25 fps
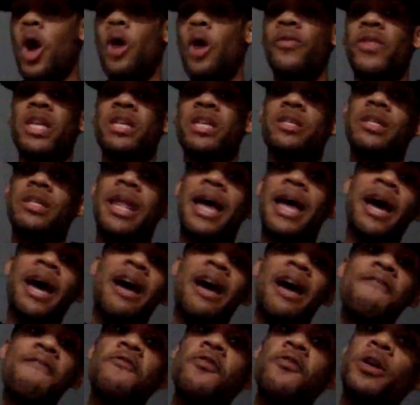this
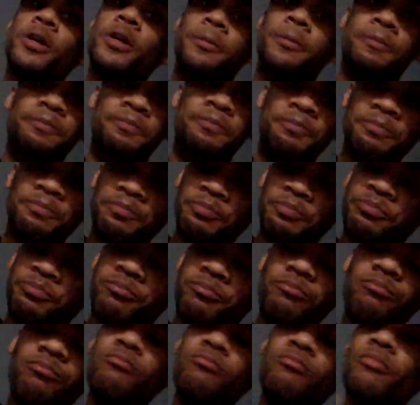live or
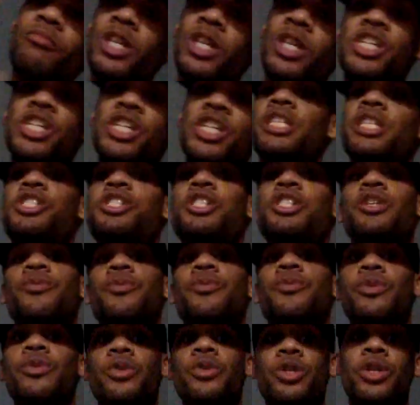just in
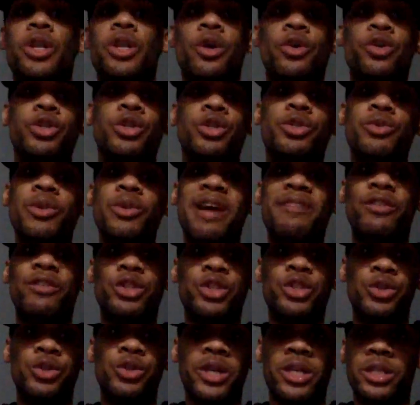general, you know, you do have a
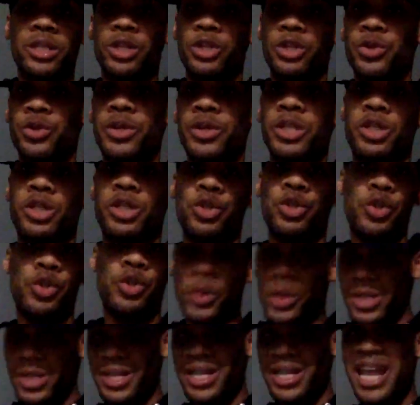choice. The choice is
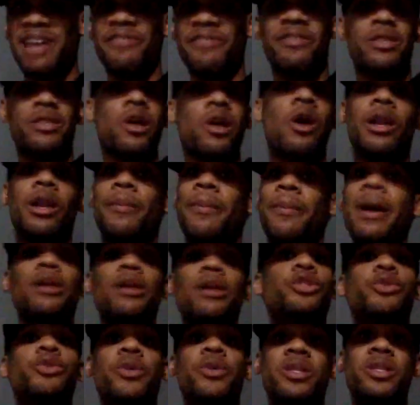yours. Life is all about
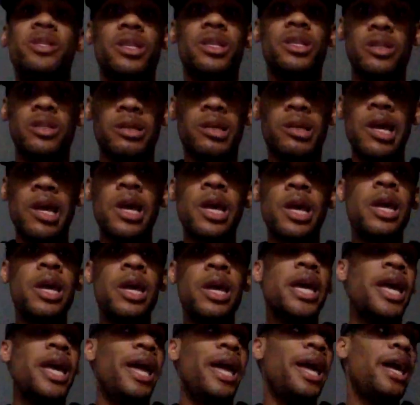choices.
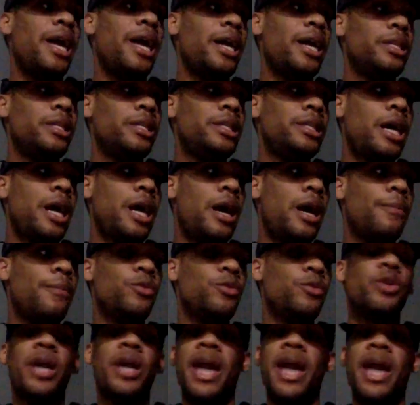And
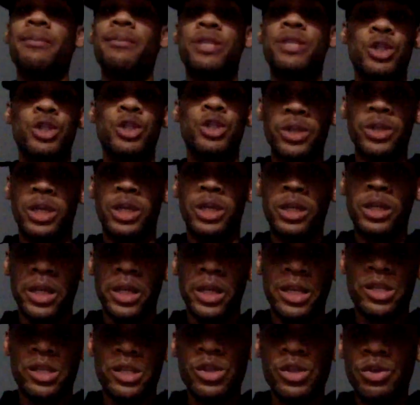you can absolutely
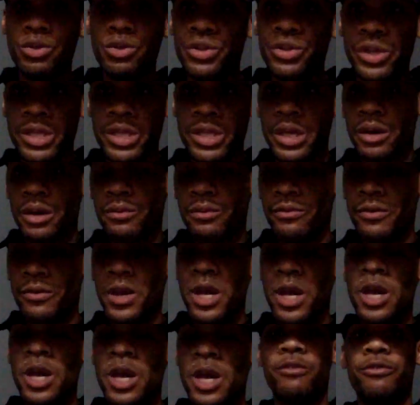excuse yourself
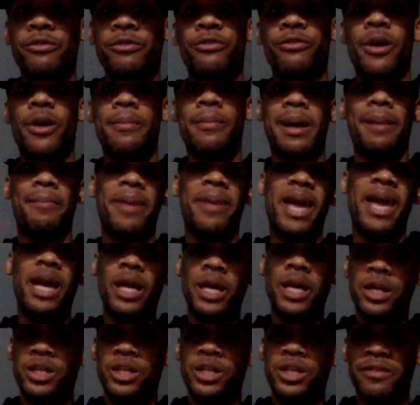from my
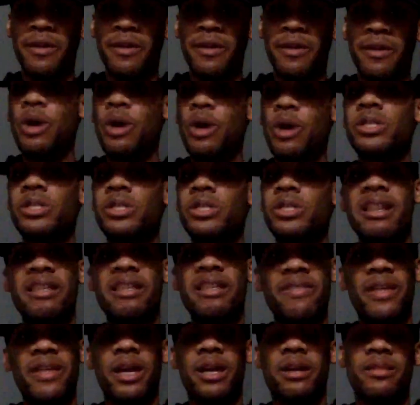page. If I'm posting
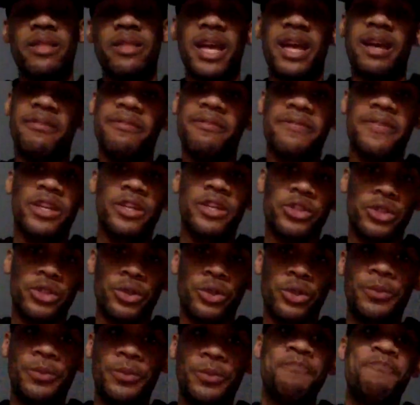anything that offends
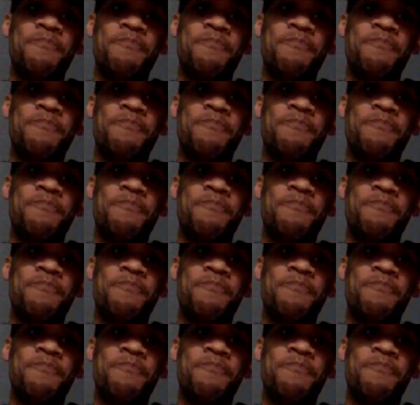you,